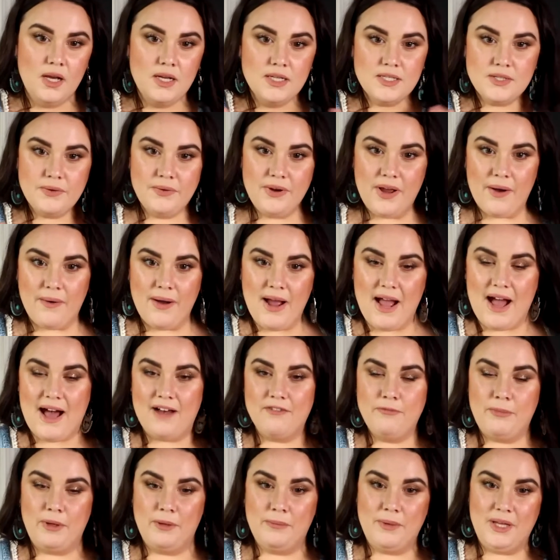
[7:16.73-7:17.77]
So now I
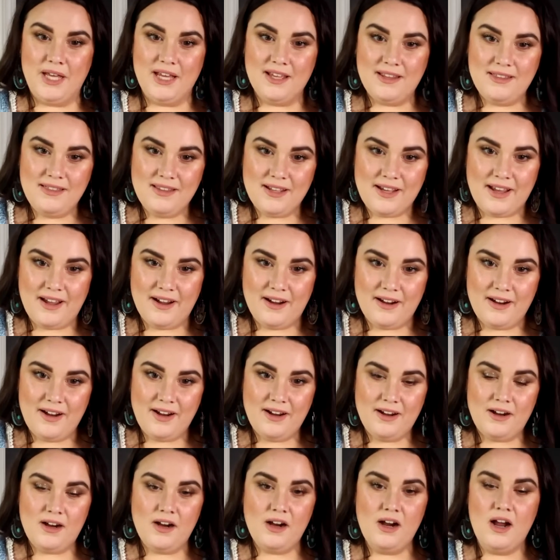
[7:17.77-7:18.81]
have baby in the
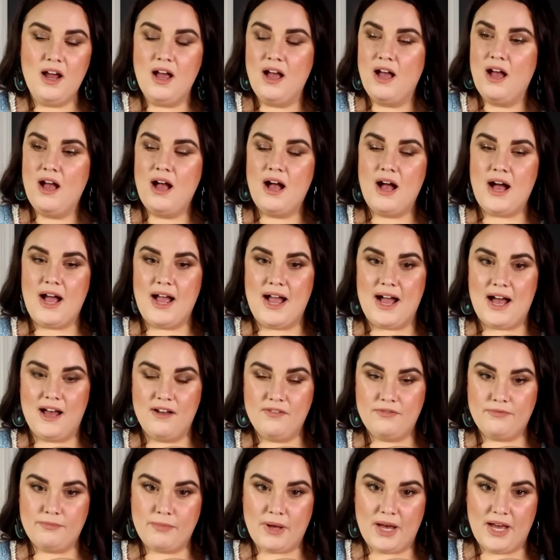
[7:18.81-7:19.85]
carrier. I
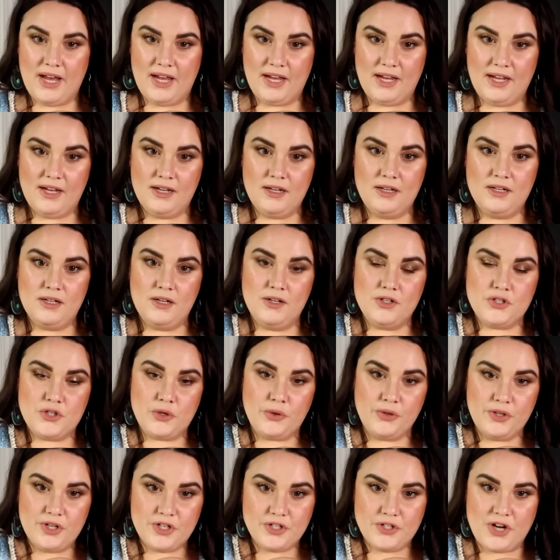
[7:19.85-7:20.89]
have my
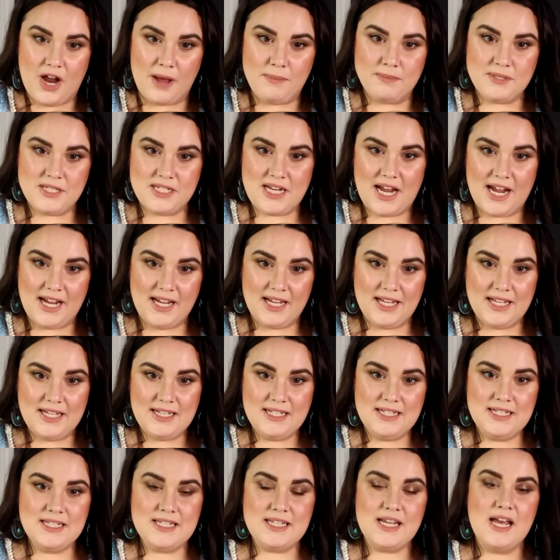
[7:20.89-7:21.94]
shoulder straps
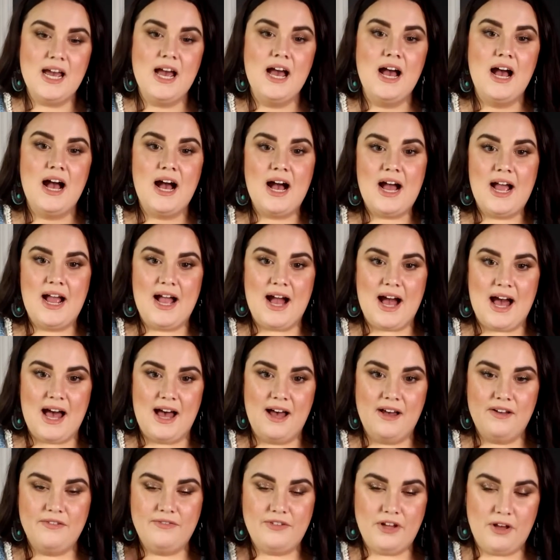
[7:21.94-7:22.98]
tightened. I
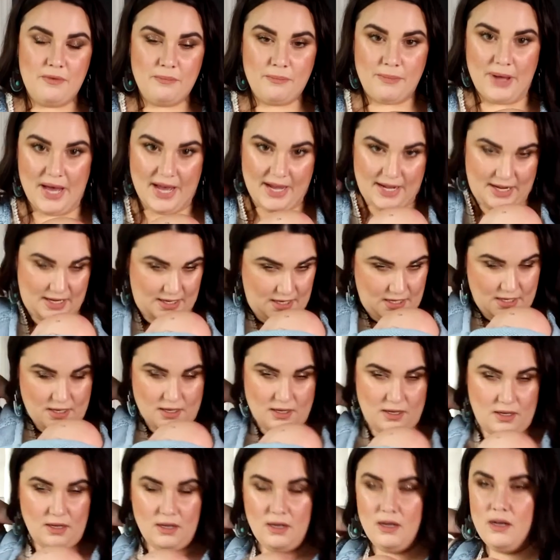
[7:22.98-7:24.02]
have my
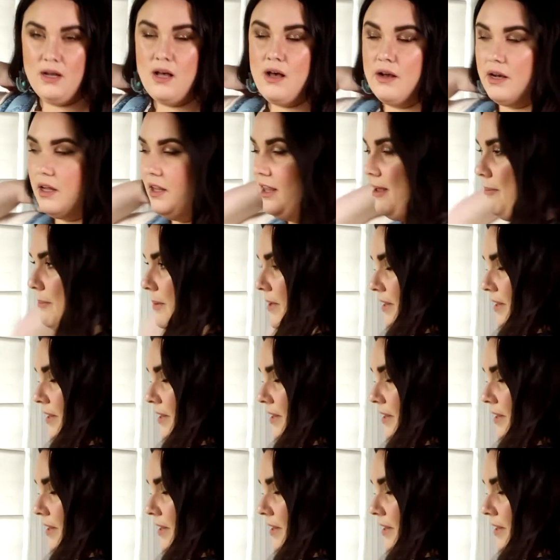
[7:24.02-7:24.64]
clip